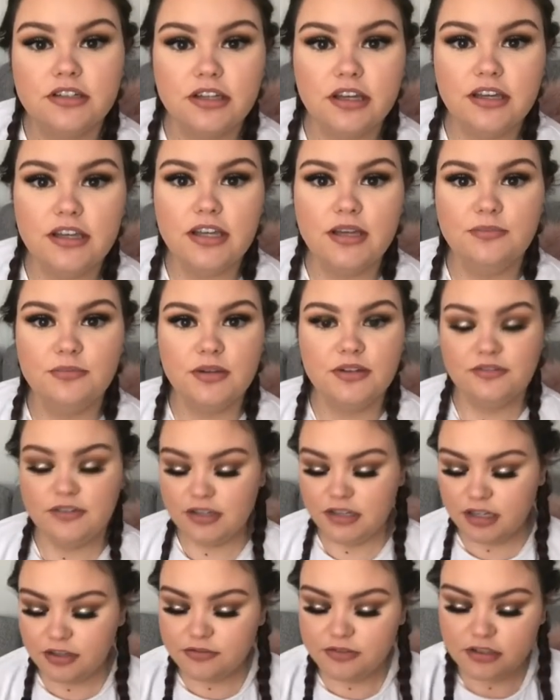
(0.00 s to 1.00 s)
go in with
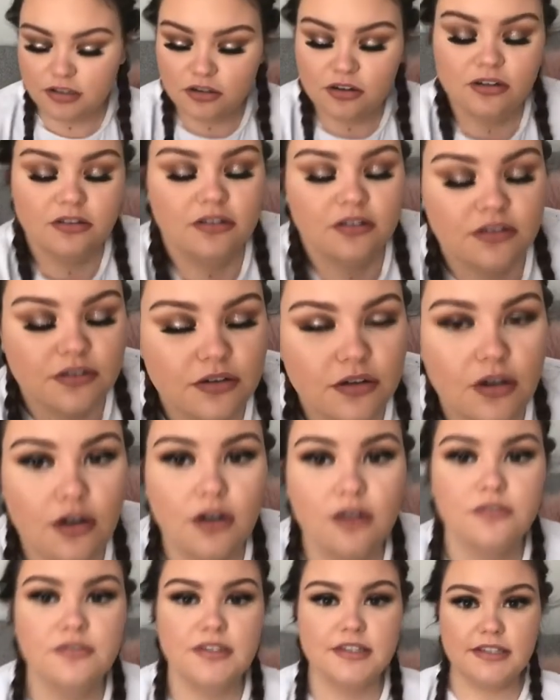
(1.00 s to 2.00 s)
another lot
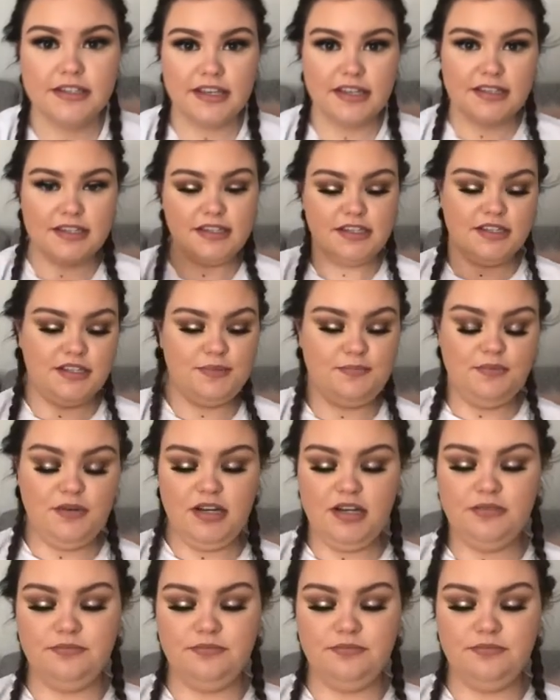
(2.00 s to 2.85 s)
of setting spray.